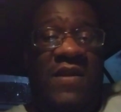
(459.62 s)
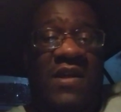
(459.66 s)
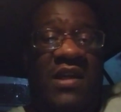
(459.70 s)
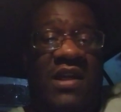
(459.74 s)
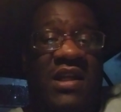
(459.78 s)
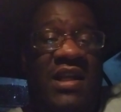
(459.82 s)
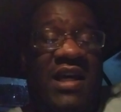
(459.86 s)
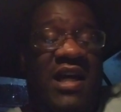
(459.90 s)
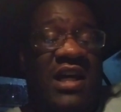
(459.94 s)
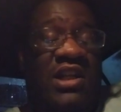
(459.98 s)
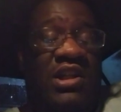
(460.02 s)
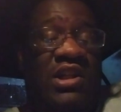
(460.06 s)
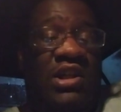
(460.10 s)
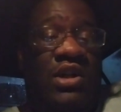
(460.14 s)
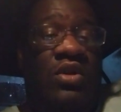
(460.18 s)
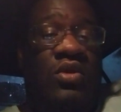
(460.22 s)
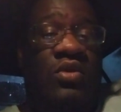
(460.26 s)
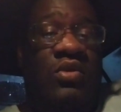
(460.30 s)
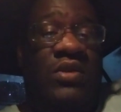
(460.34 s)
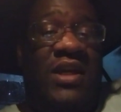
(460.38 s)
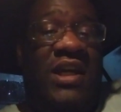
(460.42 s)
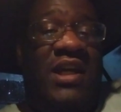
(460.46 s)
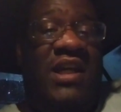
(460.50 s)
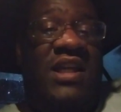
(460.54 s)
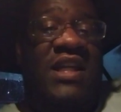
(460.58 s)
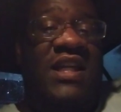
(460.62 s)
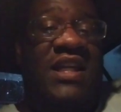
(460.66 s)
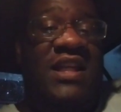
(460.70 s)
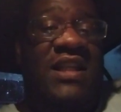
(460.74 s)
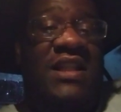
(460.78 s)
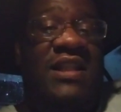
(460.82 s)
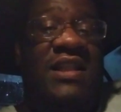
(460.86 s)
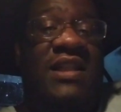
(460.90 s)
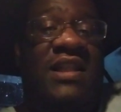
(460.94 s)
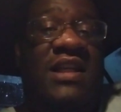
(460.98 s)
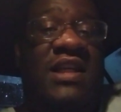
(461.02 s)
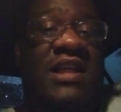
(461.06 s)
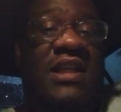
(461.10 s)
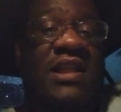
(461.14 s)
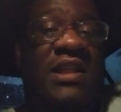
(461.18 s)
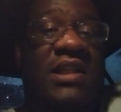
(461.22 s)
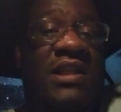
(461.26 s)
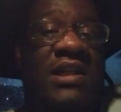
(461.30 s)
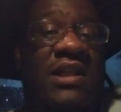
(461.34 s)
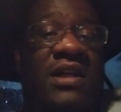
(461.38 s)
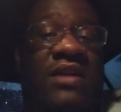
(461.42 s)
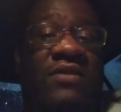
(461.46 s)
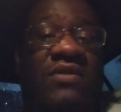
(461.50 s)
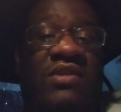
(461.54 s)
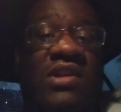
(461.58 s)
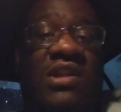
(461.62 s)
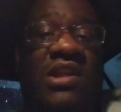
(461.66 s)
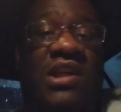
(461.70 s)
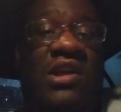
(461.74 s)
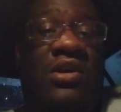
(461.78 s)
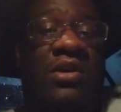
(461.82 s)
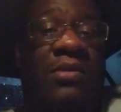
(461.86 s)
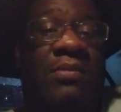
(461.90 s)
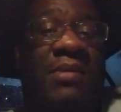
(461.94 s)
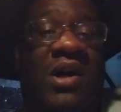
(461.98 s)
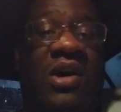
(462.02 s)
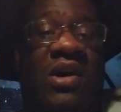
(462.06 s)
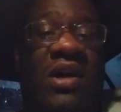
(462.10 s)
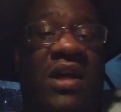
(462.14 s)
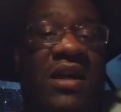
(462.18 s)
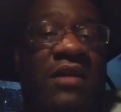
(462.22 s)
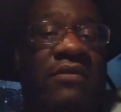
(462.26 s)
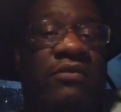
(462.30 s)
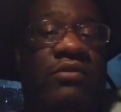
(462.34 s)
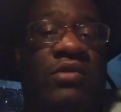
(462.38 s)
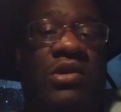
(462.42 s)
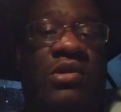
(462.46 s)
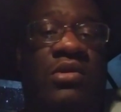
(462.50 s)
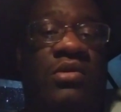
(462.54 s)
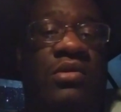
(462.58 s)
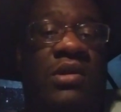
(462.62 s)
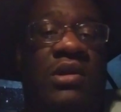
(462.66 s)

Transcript: And I know that he loved and cared about every